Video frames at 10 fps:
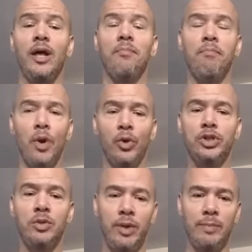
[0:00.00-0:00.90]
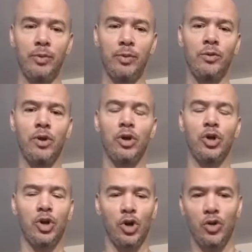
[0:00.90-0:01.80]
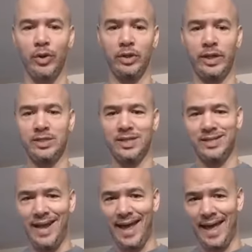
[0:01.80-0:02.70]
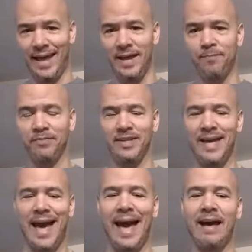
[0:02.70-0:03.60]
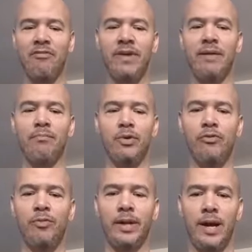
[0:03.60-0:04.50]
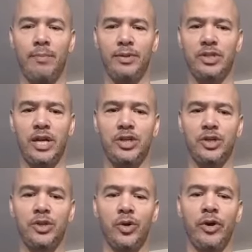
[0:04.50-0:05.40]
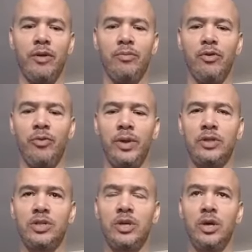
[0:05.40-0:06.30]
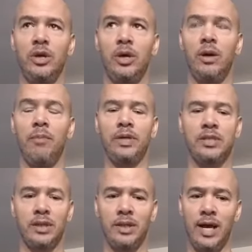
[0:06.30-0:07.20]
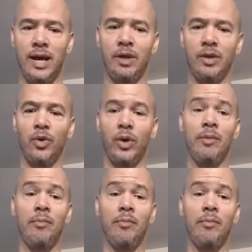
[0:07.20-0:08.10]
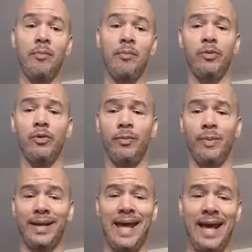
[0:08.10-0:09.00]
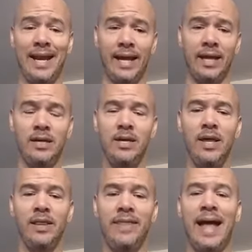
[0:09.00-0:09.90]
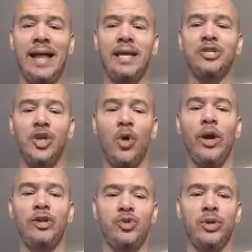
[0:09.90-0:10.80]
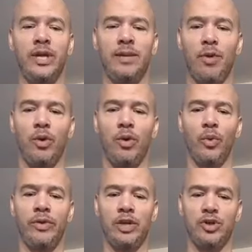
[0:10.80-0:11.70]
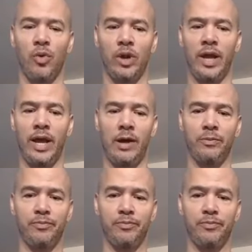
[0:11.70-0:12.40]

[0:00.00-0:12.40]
Most people currently today have a movement compensation or a movement misalignment or improper movement mechanic that is going to get them hurt when they start working out.